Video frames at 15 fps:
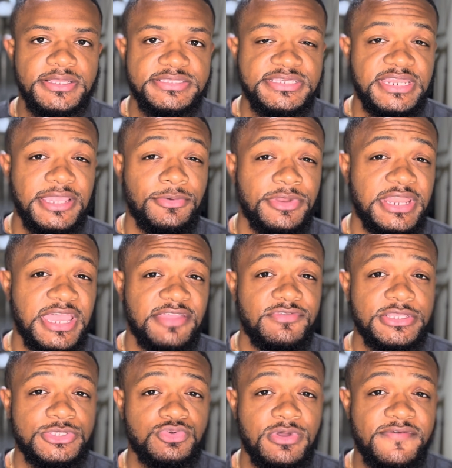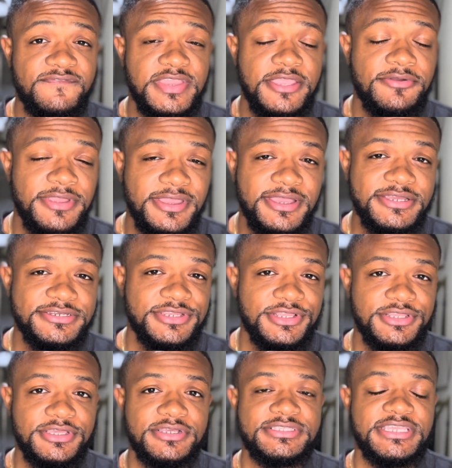Today we're diving into a very
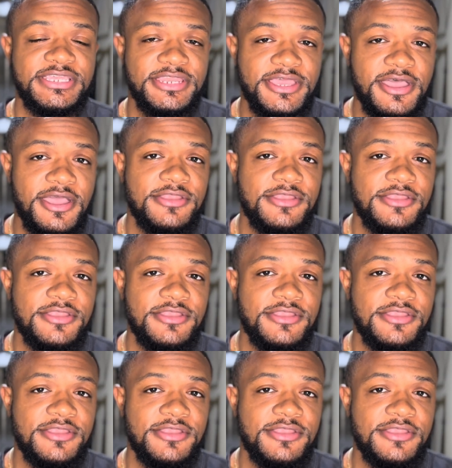underlooked and